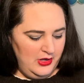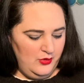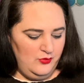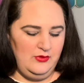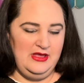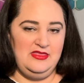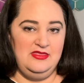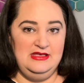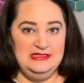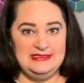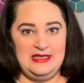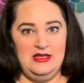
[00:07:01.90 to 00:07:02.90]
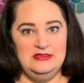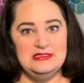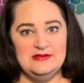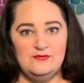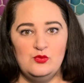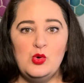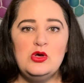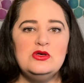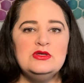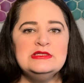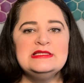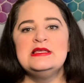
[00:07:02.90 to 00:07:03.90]
with these kinds of
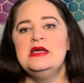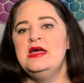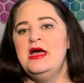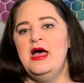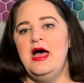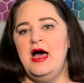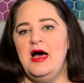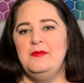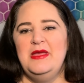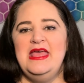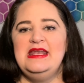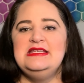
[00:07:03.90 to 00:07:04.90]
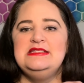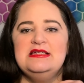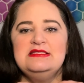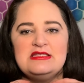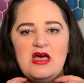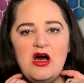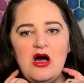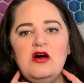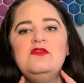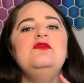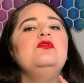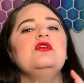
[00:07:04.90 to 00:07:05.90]
wools. And it does call
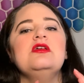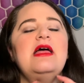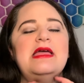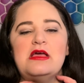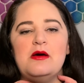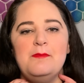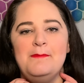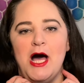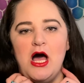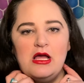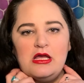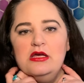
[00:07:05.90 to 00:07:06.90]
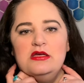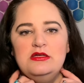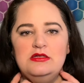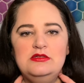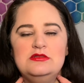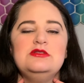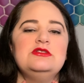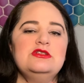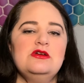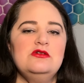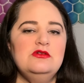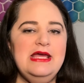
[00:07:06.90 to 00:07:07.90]
for like a mock
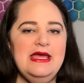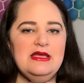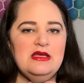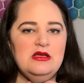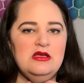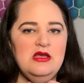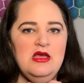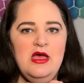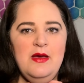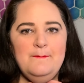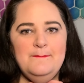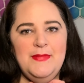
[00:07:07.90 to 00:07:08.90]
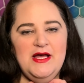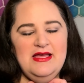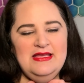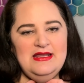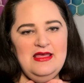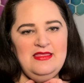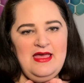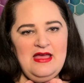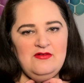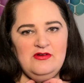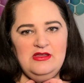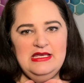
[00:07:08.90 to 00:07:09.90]
turtleneck, but
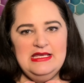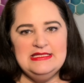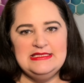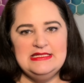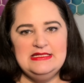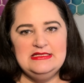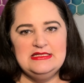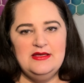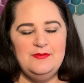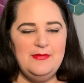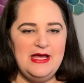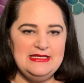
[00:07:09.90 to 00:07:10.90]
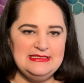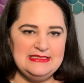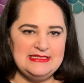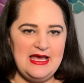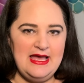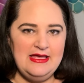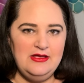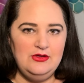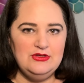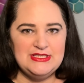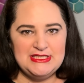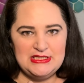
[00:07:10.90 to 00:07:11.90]
that really isn't my
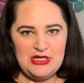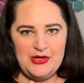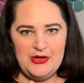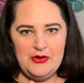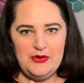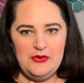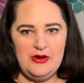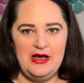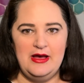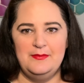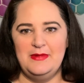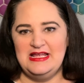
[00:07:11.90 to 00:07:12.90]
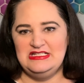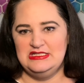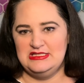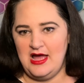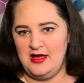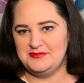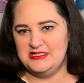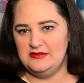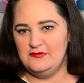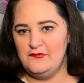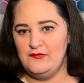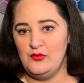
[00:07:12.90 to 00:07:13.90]
style. So I just opted
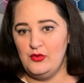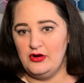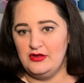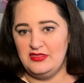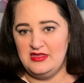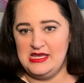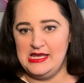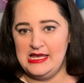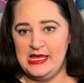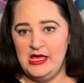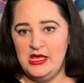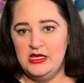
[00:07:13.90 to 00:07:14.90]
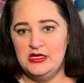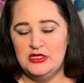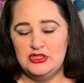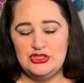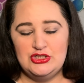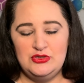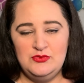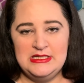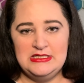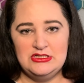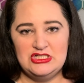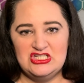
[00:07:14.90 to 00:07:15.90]
for the
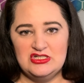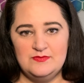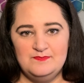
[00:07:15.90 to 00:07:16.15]
2-inch